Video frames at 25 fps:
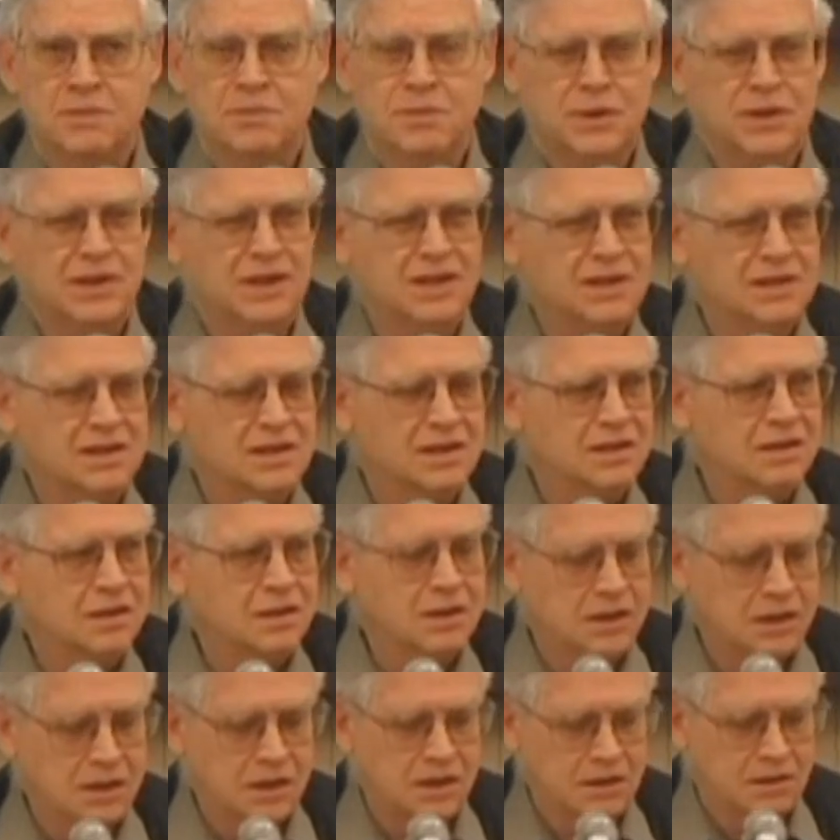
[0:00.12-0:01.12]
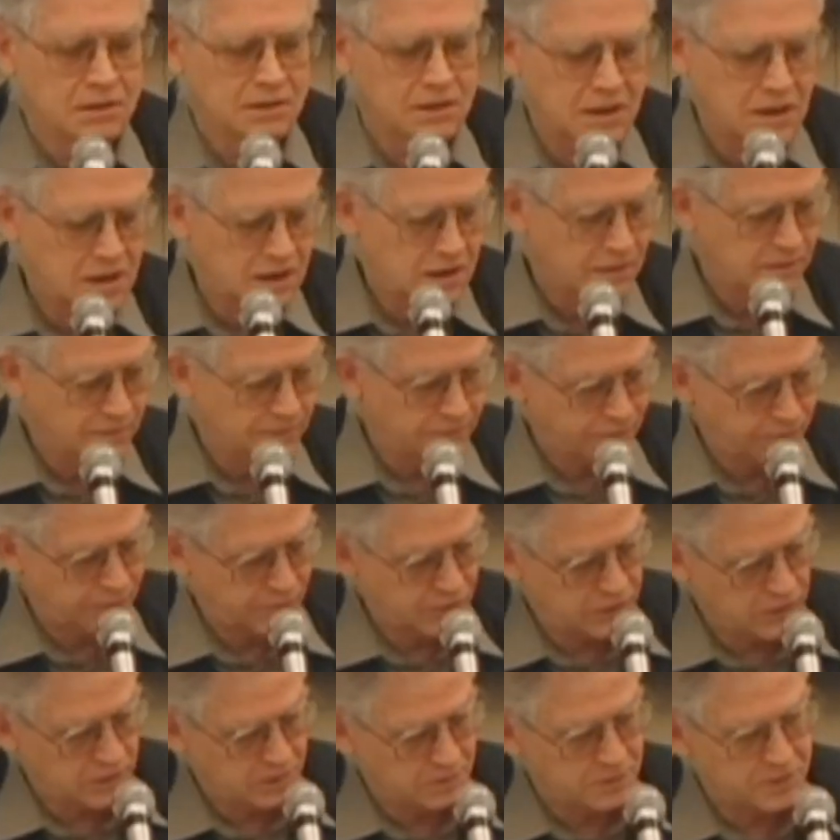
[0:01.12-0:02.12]
put this in a little
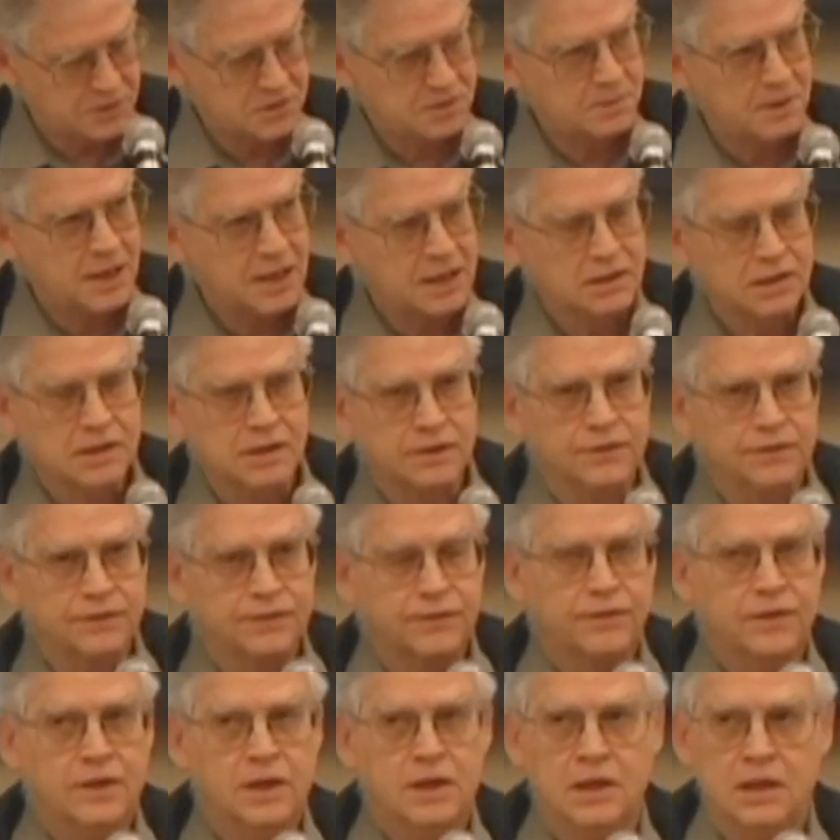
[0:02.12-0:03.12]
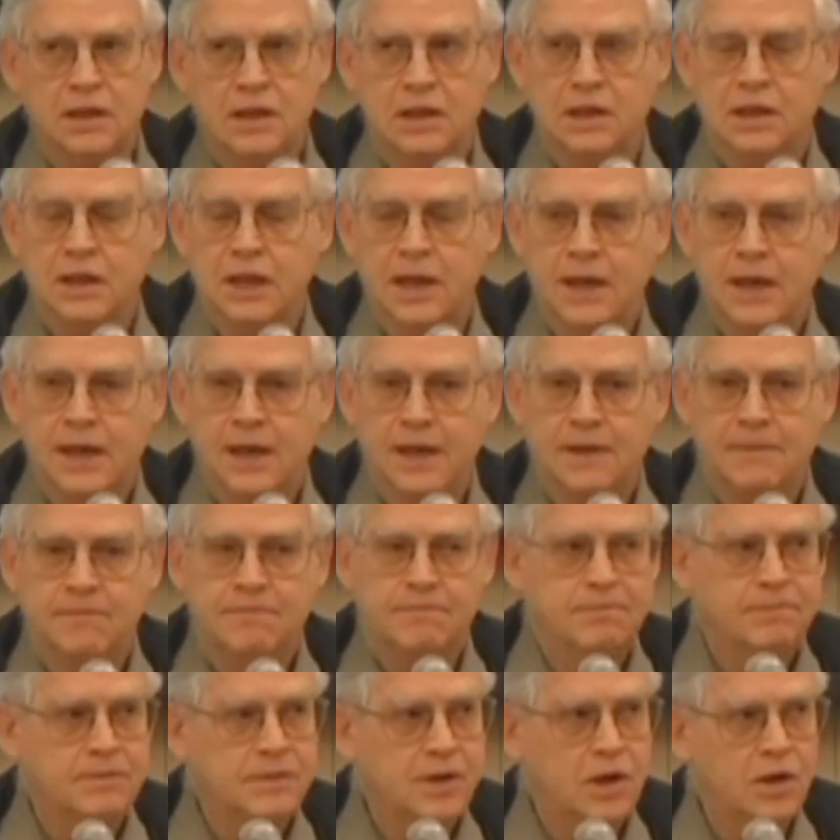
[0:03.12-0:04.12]
further perspective, the
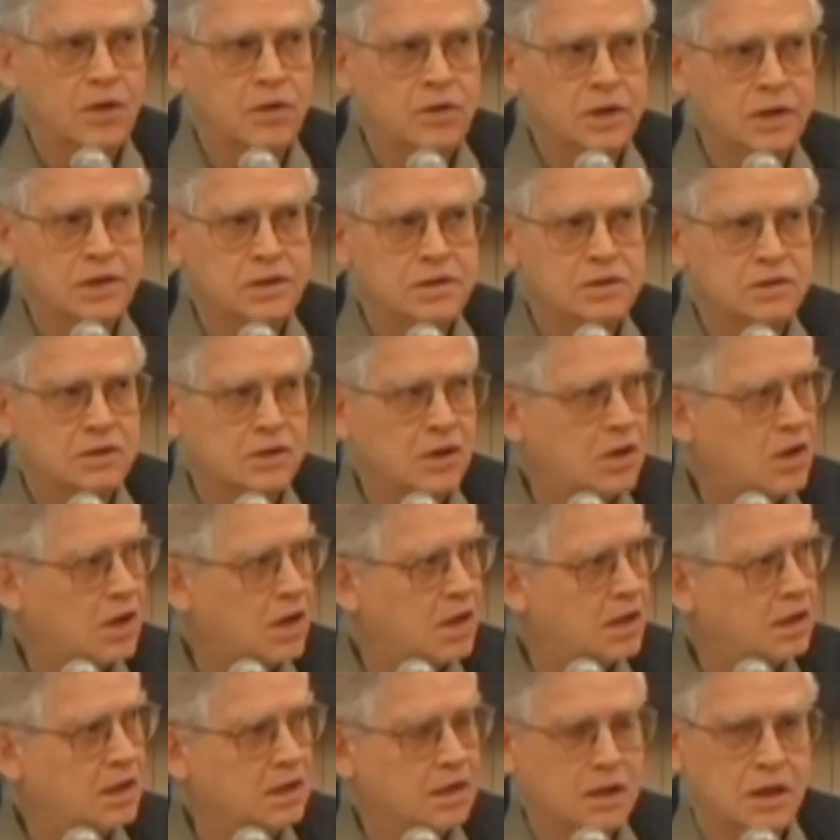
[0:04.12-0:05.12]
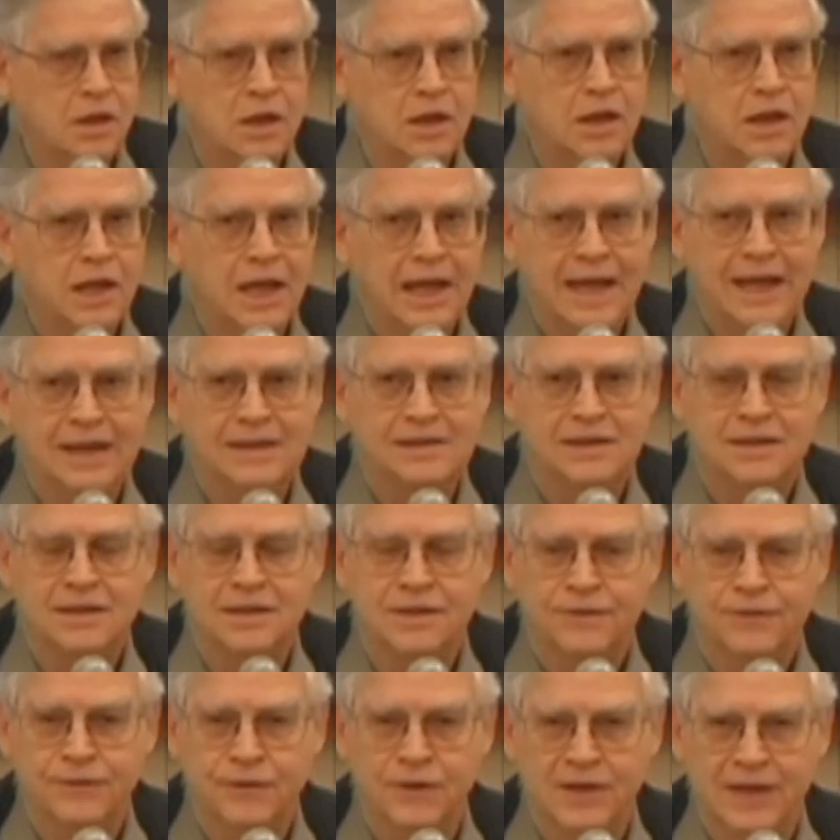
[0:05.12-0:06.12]
Okun's law has a
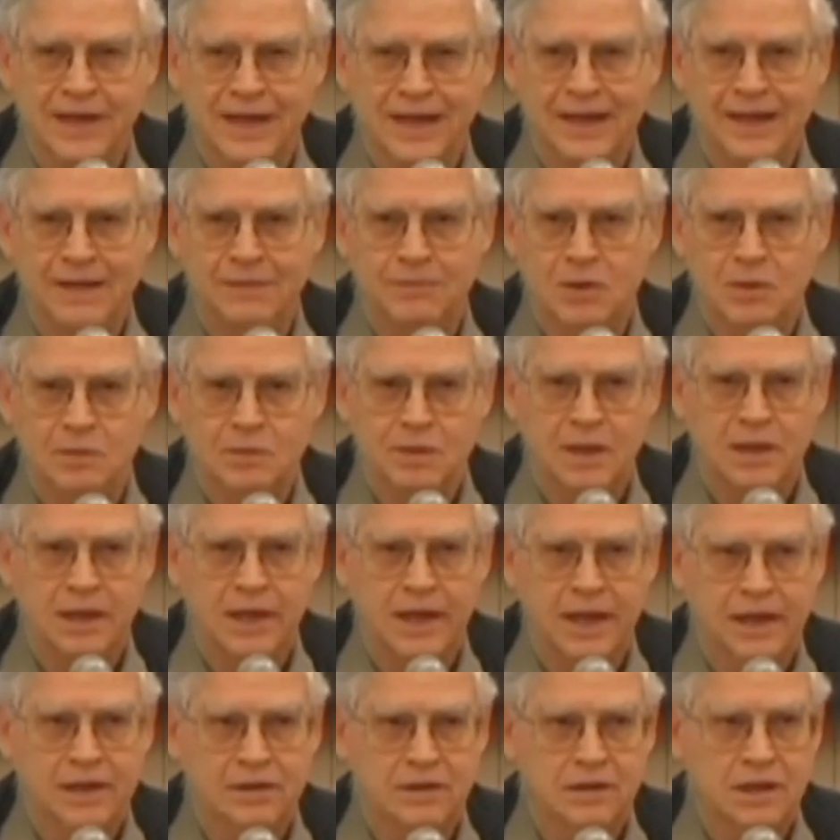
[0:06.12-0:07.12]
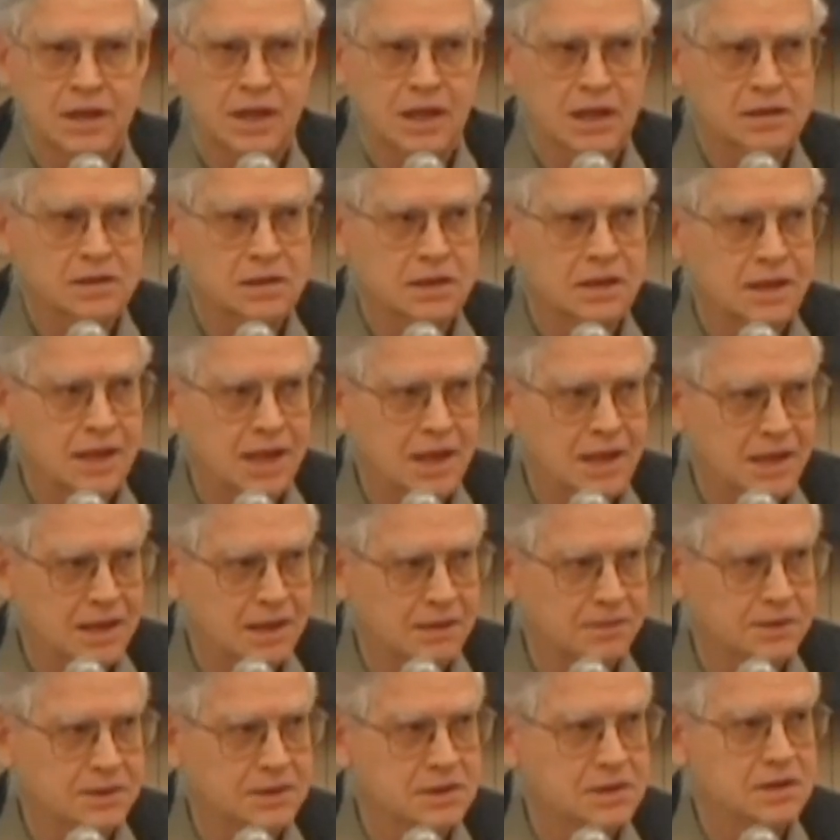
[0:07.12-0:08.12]
different name among heterodox
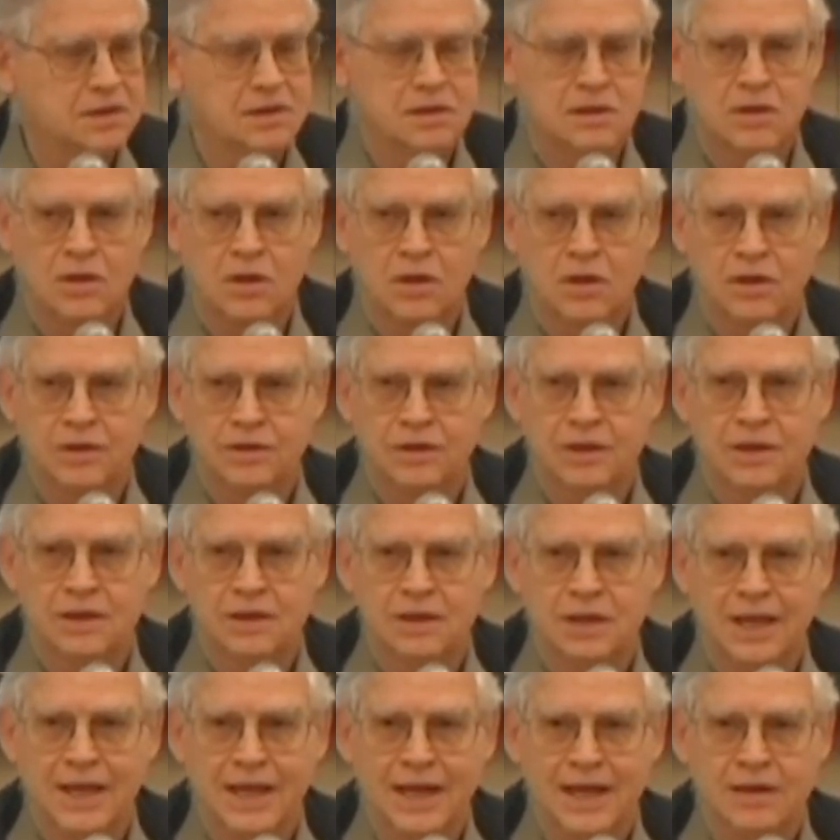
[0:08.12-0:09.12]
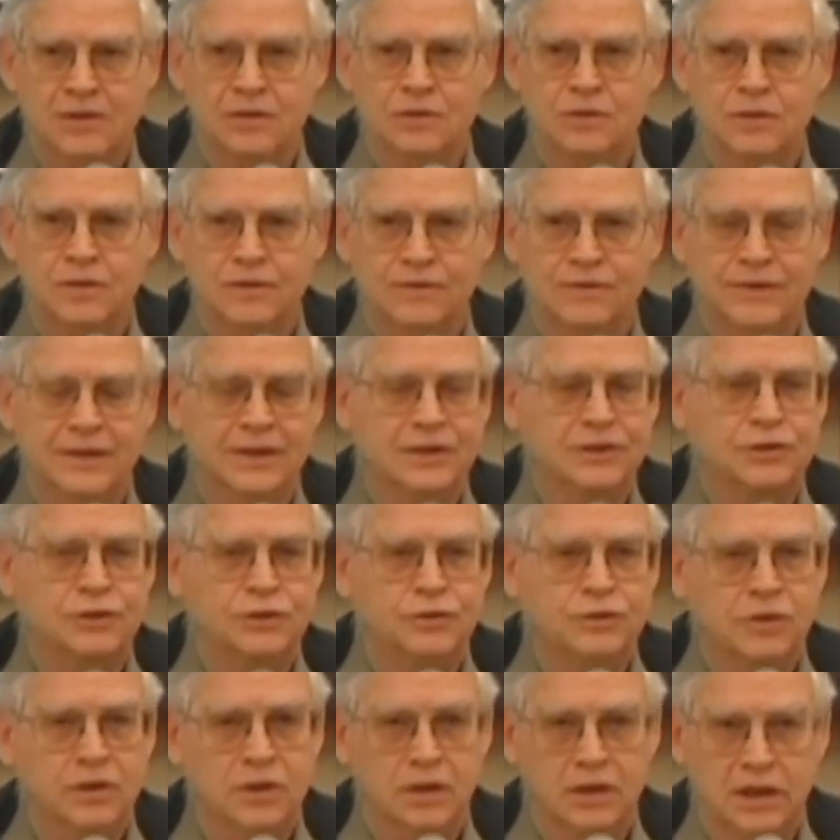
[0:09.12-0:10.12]
economists. It's called the
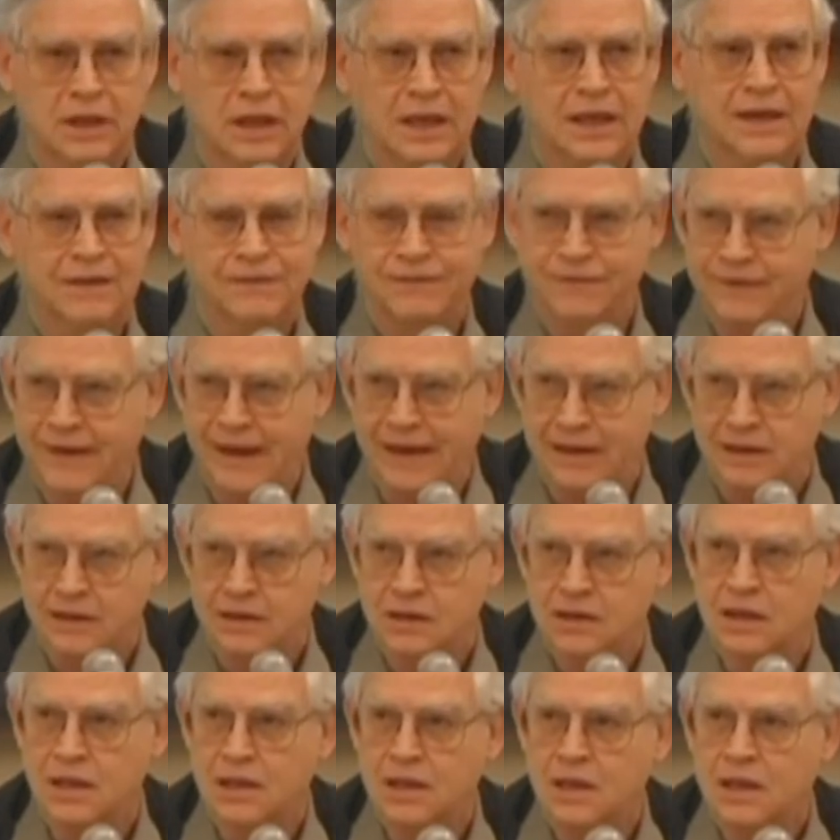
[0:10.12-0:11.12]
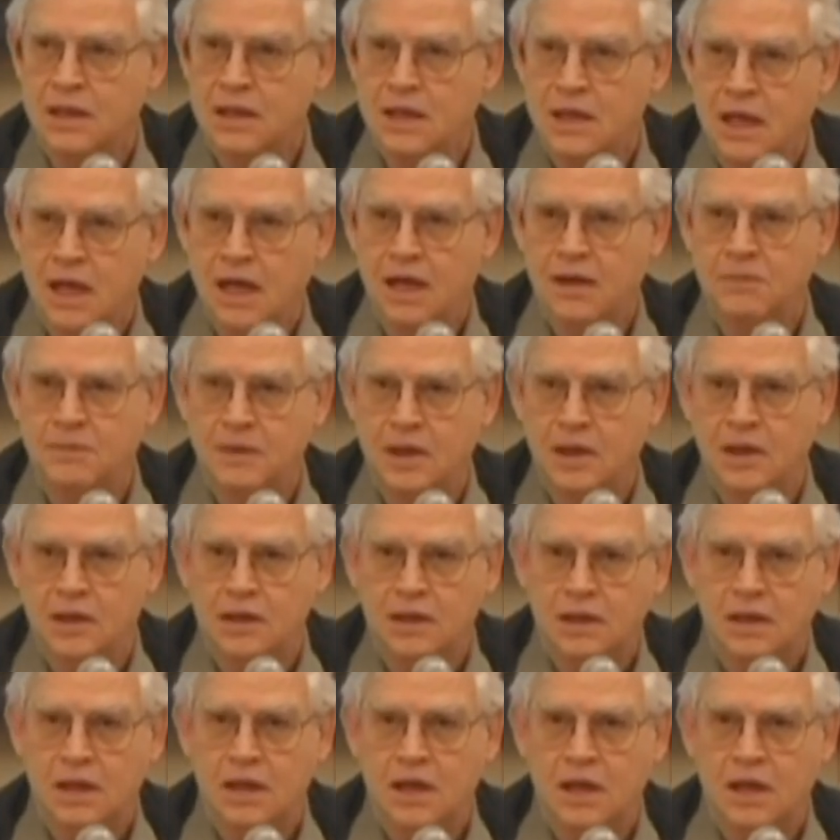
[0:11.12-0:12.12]
Kaldor-Verdurin effect among